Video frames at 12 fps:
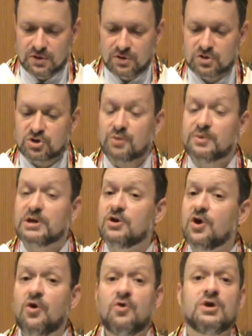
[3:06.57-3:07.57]
There shall be
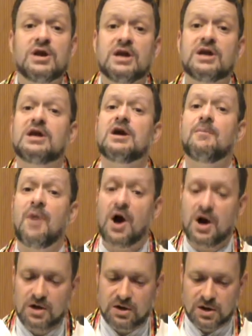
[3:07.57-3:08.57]
no needy
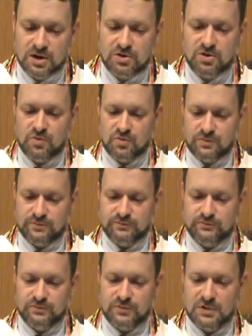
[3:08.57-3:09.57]
among you.
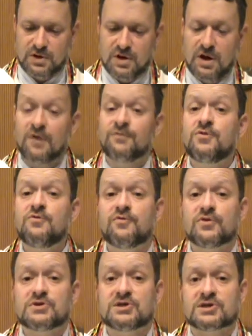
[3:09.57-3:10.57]
A few
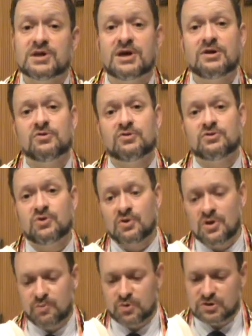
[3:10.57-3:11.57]
verses later, the
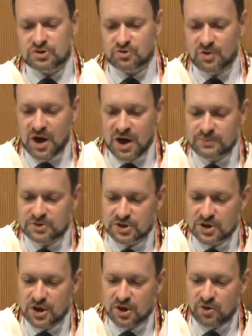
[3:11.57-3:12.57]
Torah prescribes
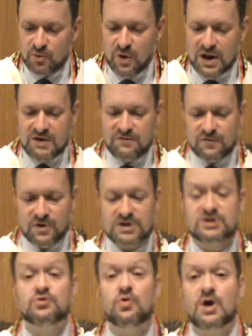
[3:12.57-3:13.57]
the way for
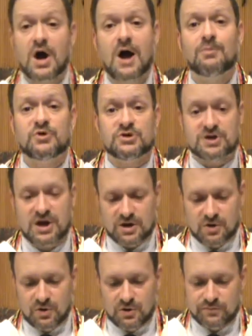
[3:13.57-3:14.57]
us to accomplish that
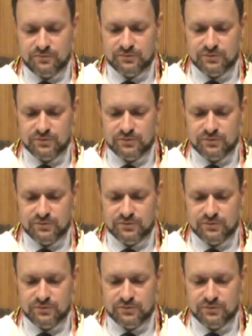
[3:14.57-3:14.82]
goal.